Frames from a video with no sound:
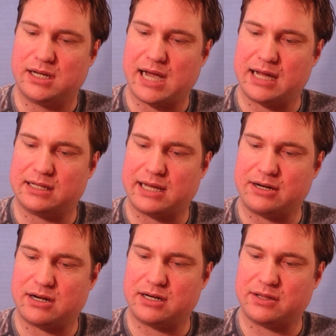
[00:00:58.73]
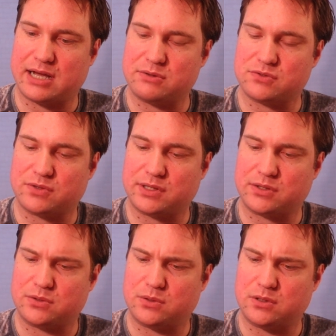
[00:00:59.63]
Had a light on it. That was really
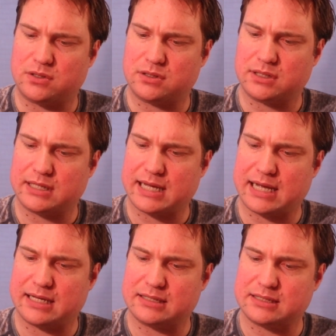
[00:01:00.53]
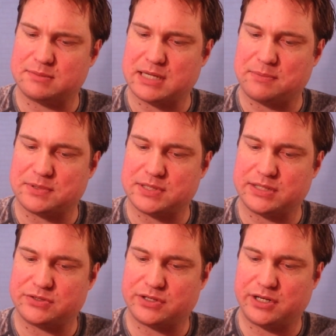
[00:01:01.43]
cool. It had some type of
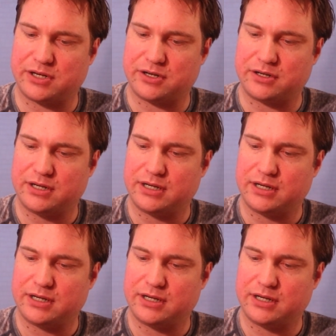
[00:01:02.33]
sensor here.